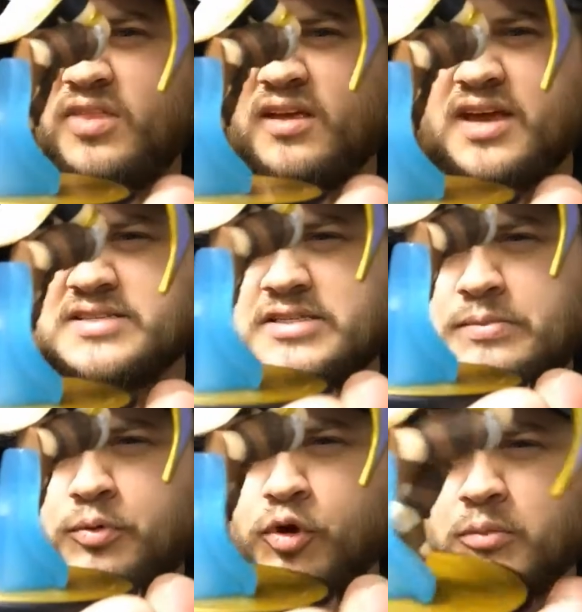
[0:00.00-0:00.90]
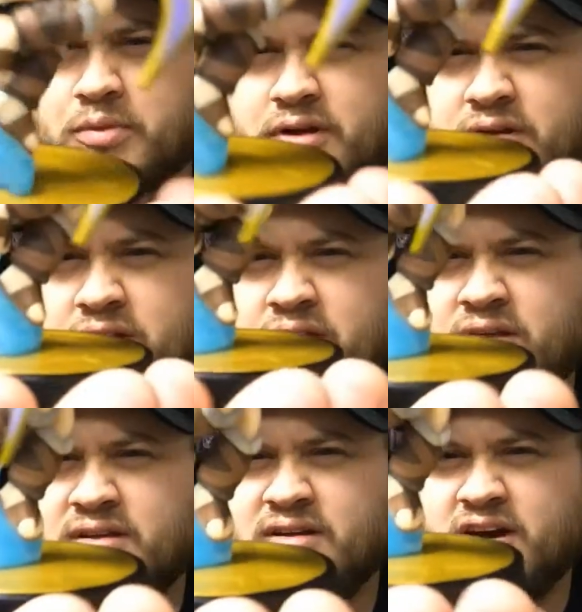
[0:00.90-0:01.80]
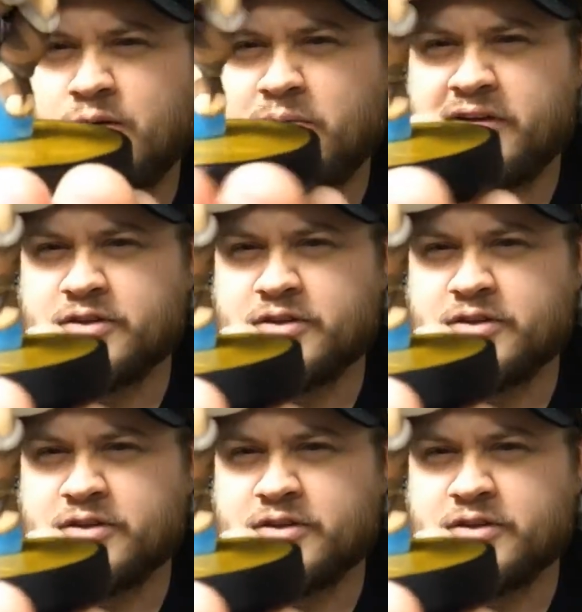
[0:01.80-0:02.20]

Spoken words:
He has a support, but I don't mind